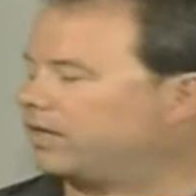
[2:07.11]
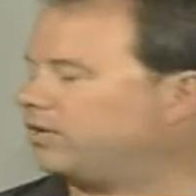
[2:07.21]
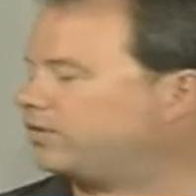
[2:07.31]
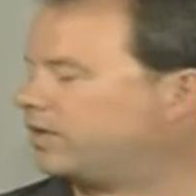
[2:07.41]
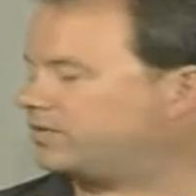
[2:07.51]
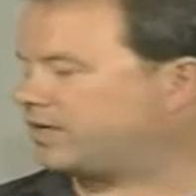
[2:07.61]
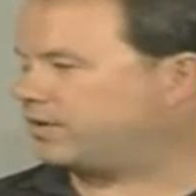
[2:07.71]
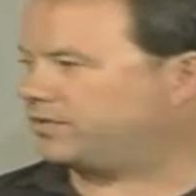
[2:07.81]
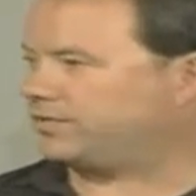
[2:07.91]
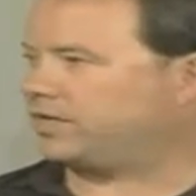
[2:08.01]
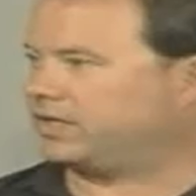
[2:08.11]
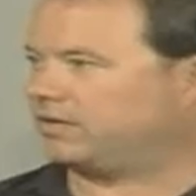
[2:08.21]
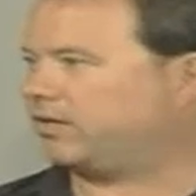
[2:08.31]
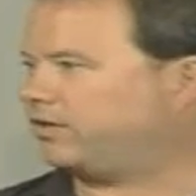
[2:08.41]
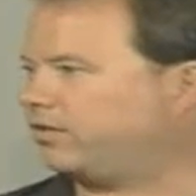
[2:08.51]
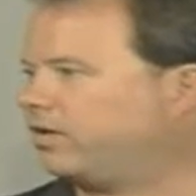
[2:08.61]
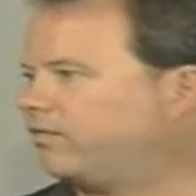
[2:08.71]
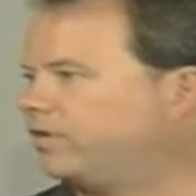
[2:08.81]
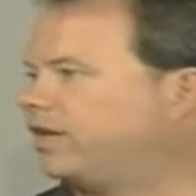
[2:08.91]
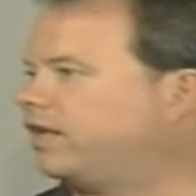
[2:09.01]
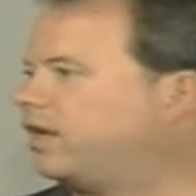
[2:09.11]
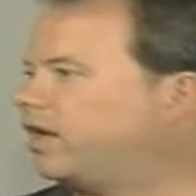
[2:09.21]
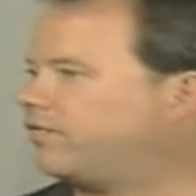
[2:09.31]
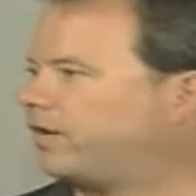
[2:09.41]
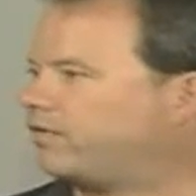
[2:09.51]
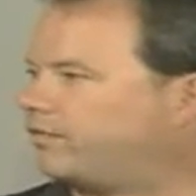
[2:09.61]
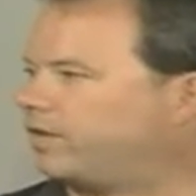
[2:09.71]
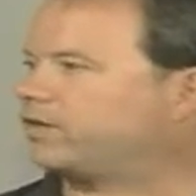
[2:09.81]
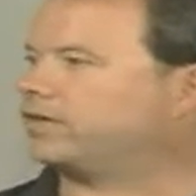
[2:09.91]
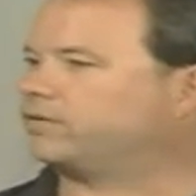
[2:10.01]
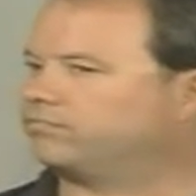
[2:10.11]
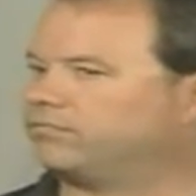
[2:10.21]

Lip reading: Can you tell us how you see it in your everyday life, how it's affecting